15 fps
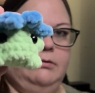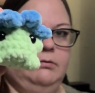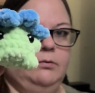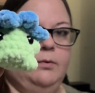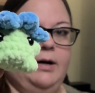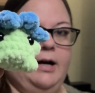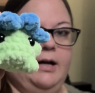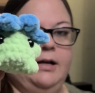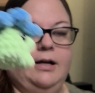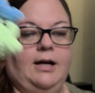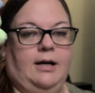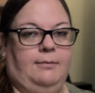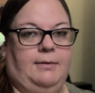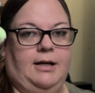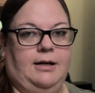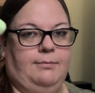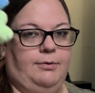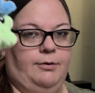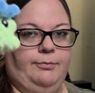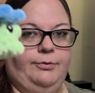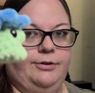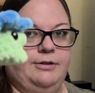Why I made it
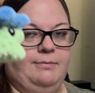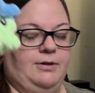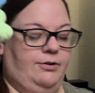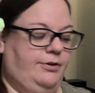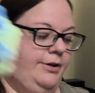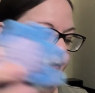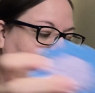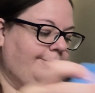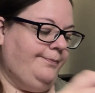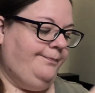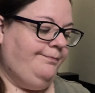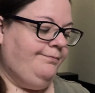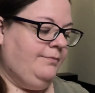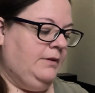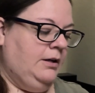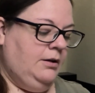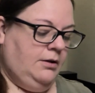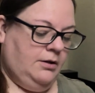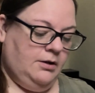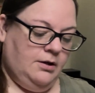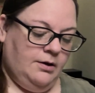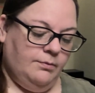purple in the middle, I don't know.
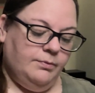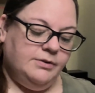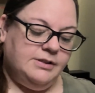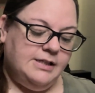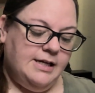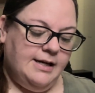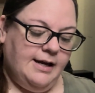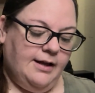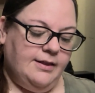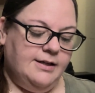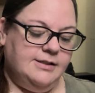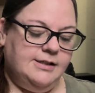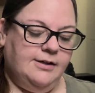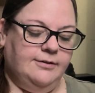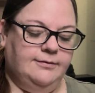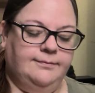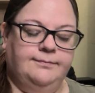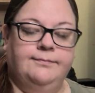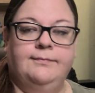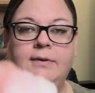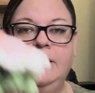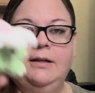We'll see how they sell.
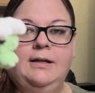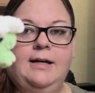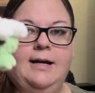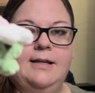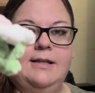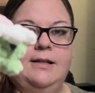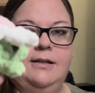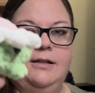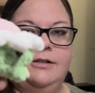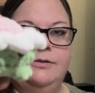And then